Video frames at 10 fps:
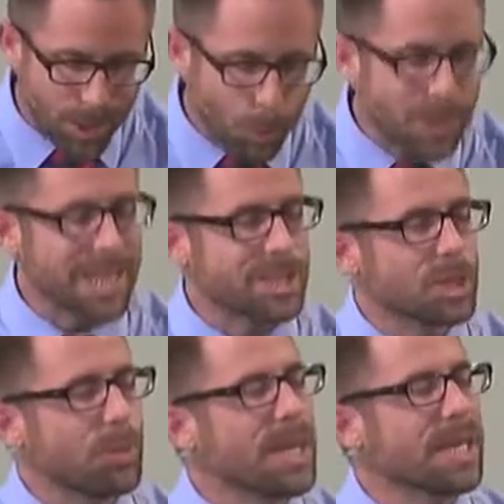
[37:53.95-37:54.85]
When they
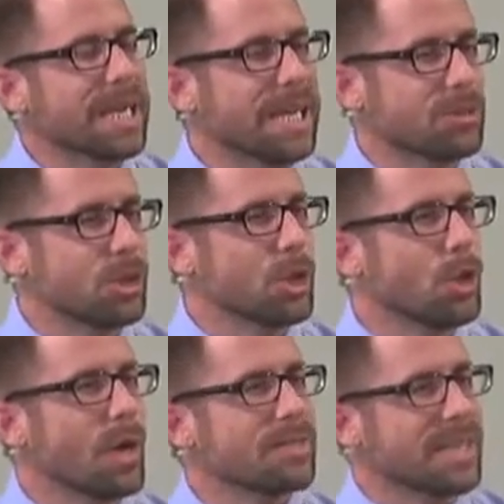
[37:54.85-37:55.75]
speak against
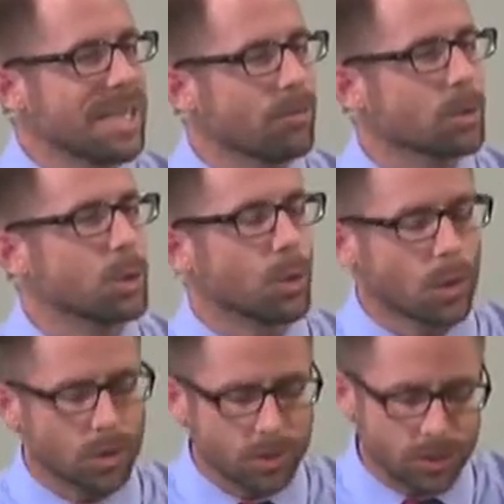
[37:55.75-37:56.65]
you as
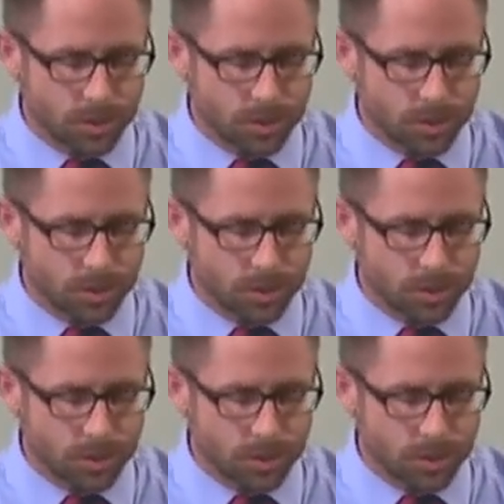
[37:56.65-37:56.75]
evildoers,